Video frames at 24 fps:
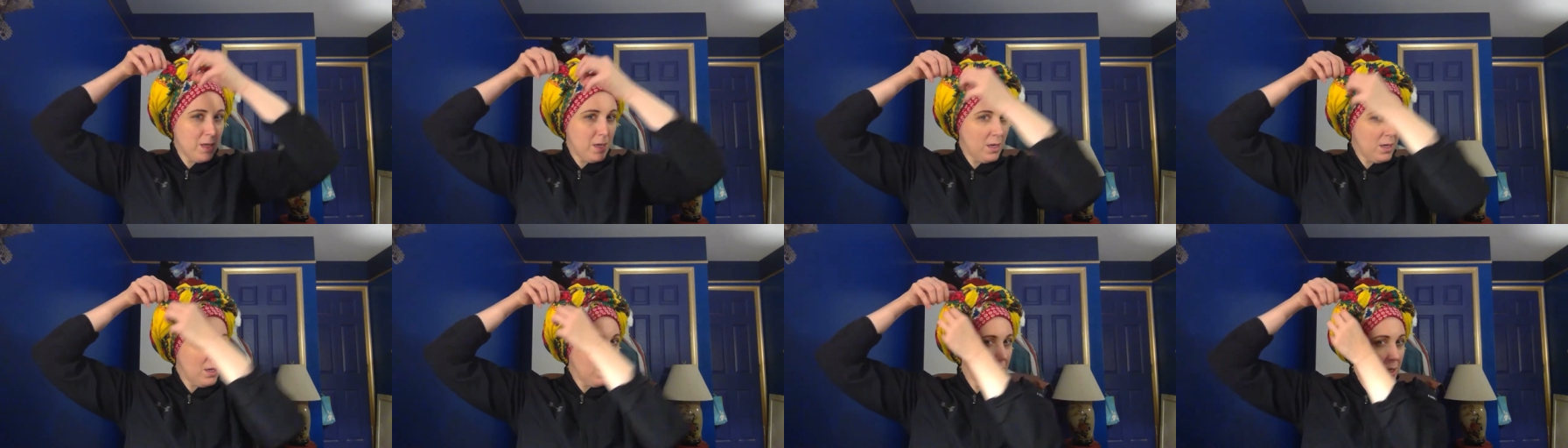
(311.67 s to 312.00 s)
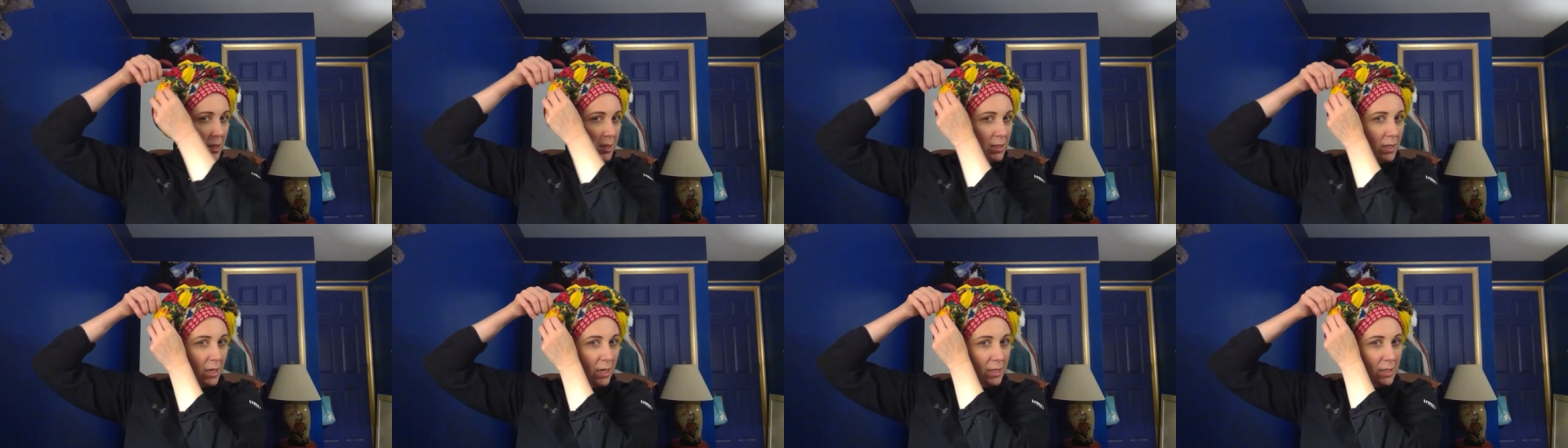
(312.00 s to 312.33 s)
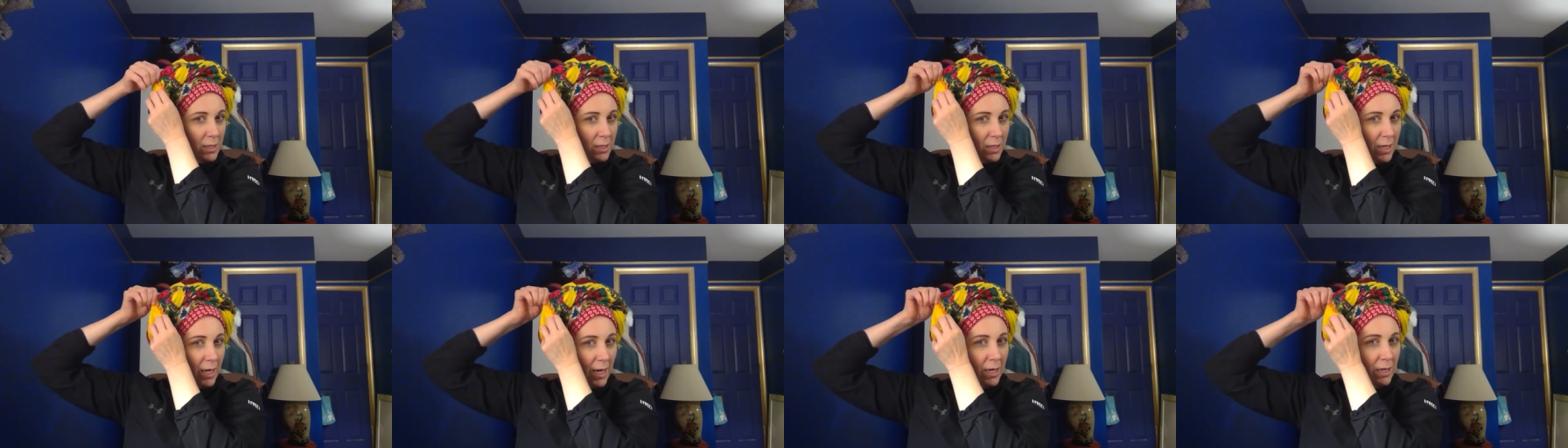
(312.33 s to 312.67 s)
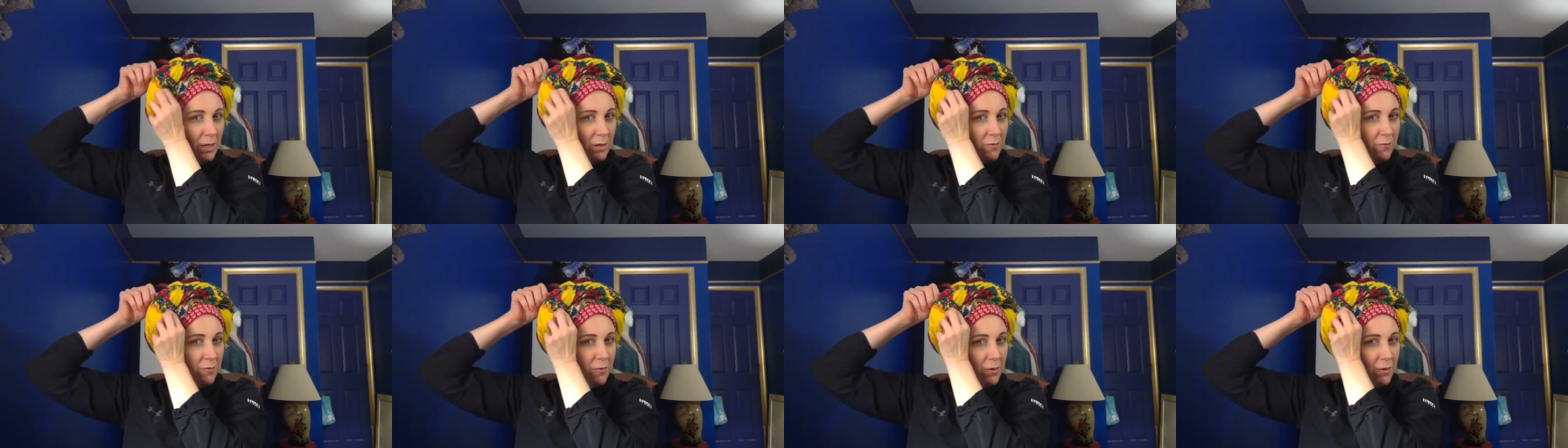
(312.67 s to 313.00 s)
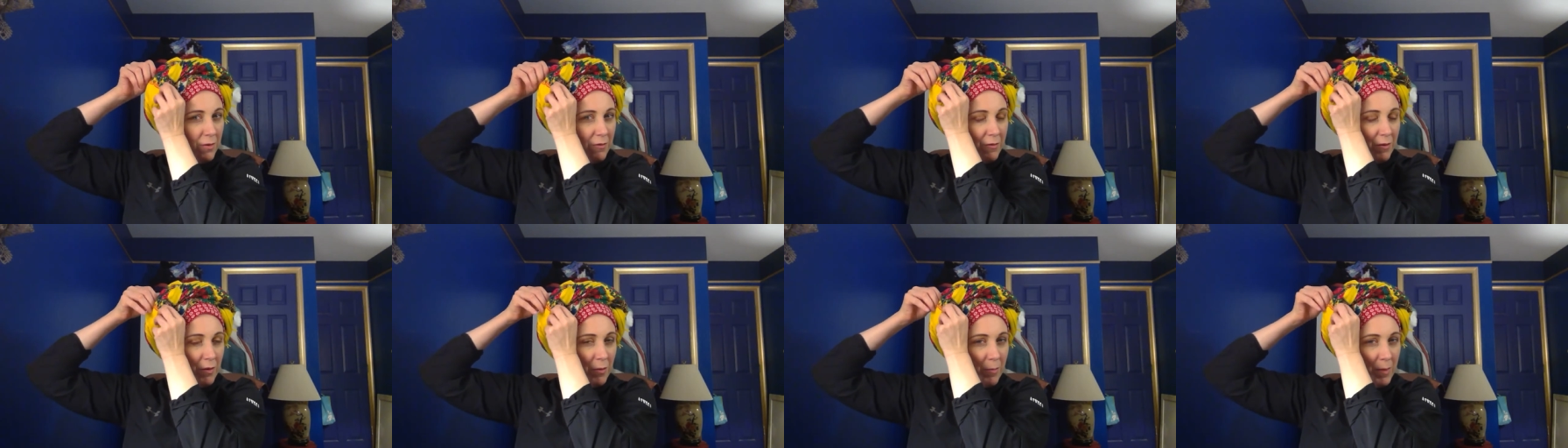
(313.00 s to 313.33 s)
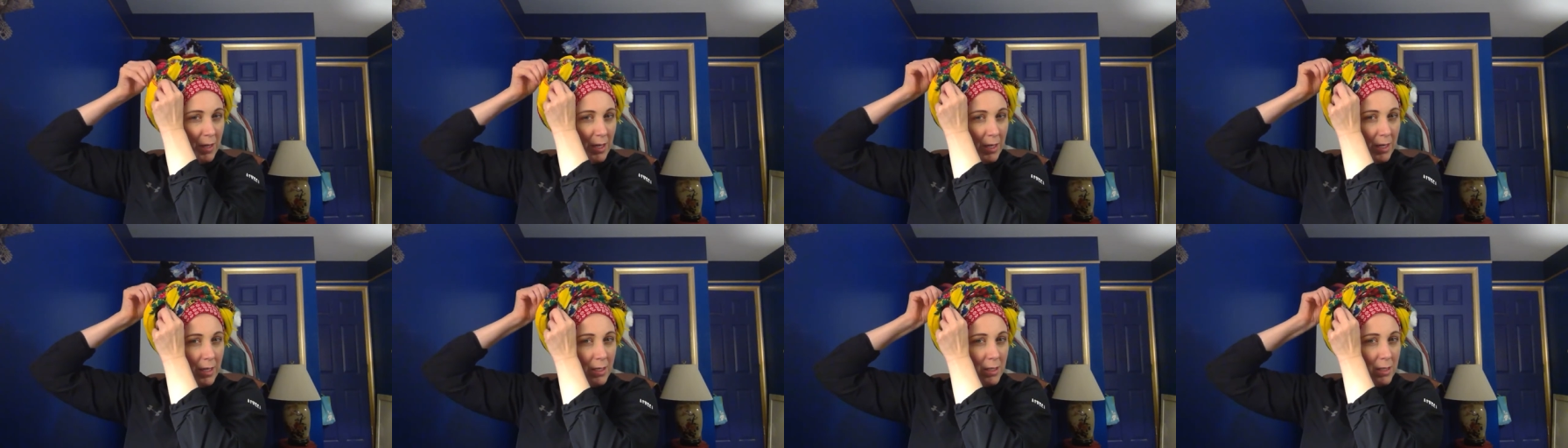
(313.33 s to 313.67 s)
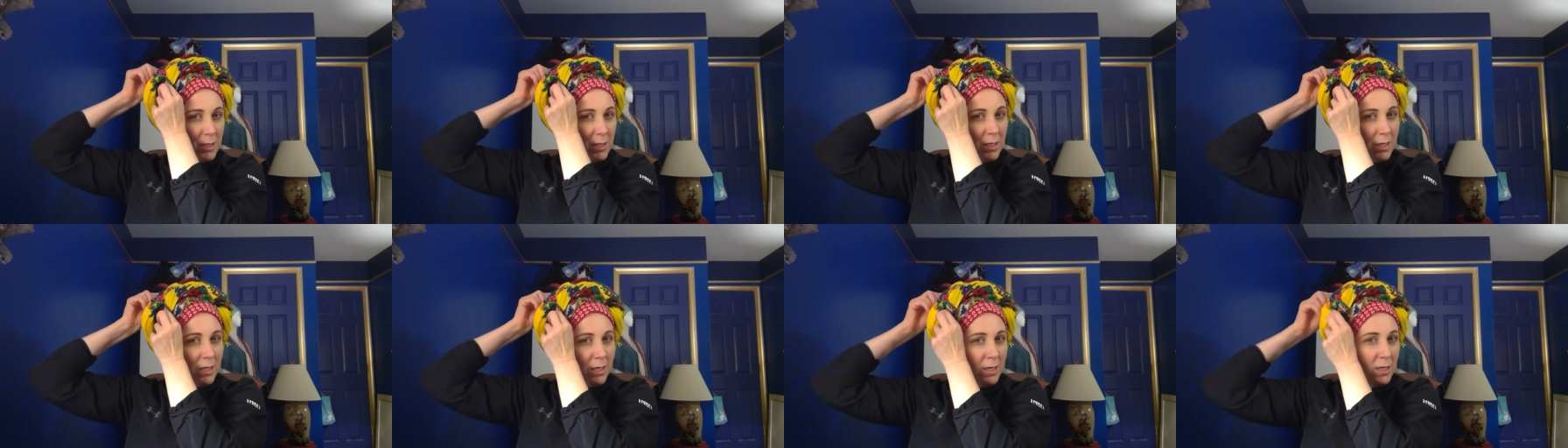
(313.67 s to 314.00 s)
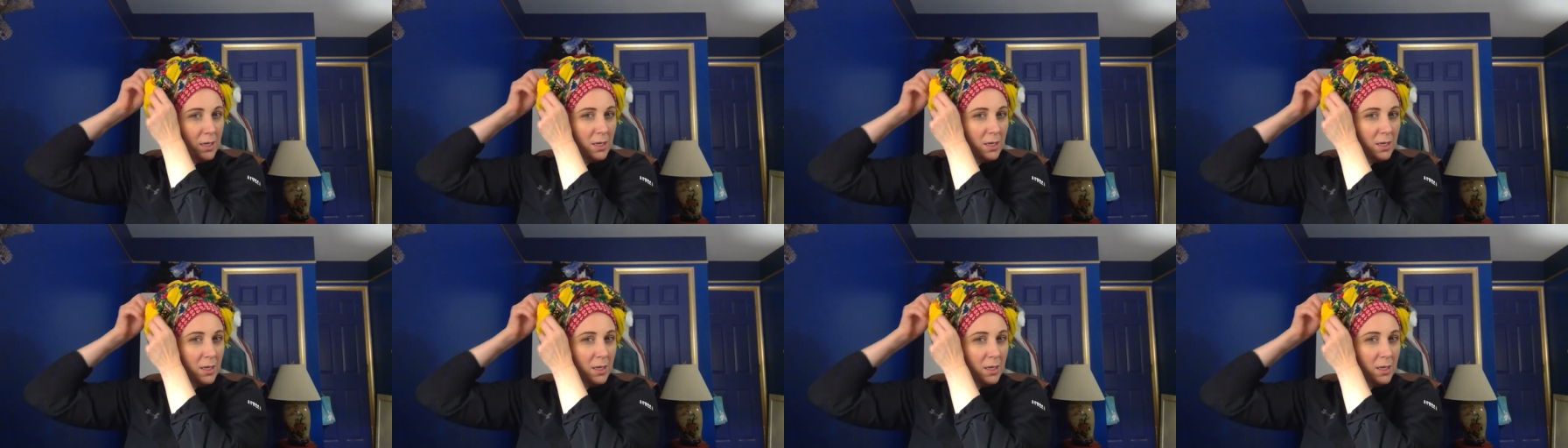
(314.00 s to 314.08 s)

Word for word: And I sat for a few minutes